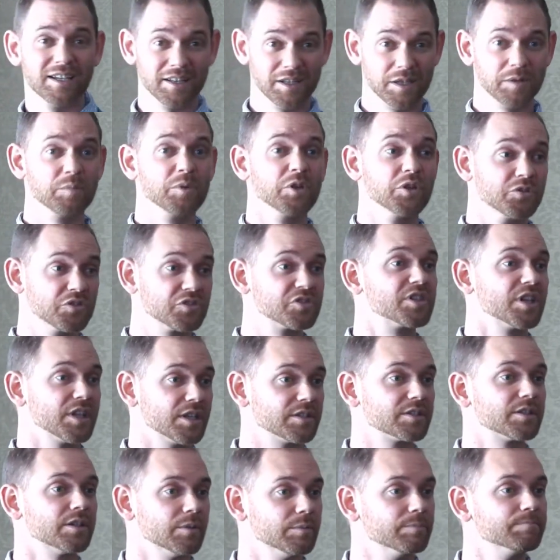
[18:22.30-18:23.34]
in the immune
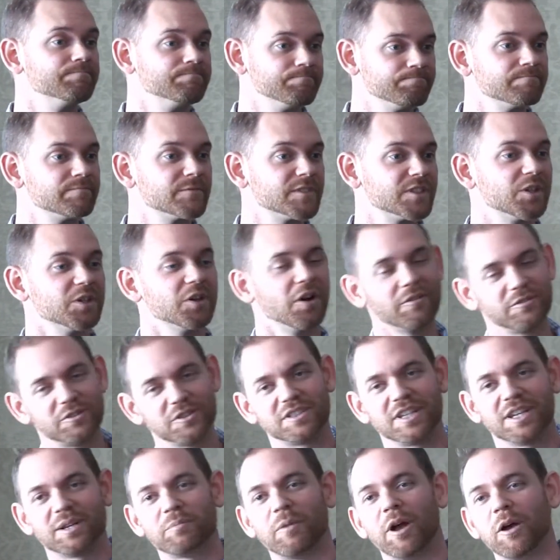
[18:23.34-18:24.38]
system. So you don't have to
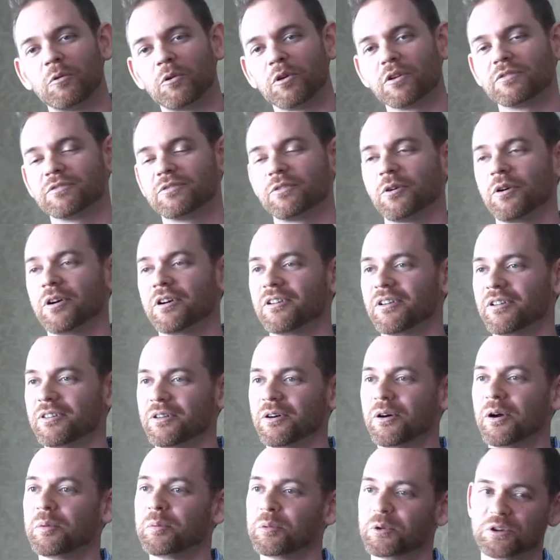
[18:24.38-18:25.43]
take my word for it,
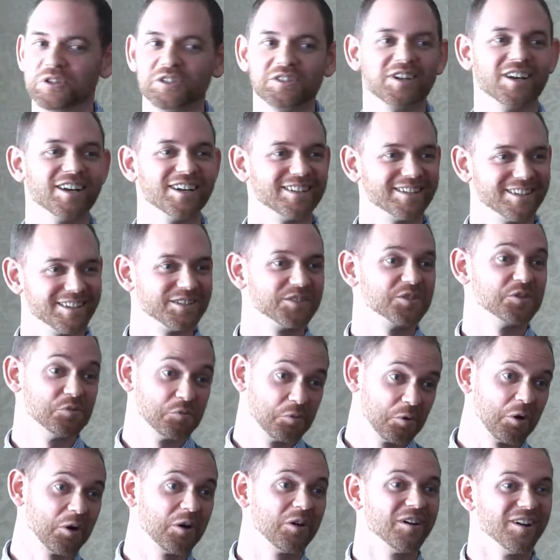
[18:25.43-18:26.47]
although I appreciate it that you
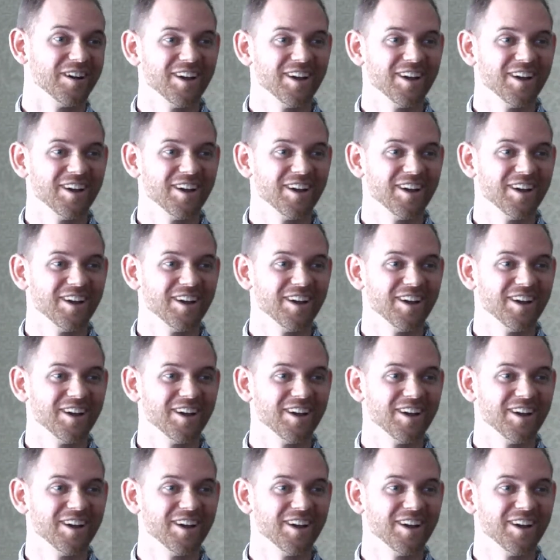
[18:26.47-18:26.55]
were.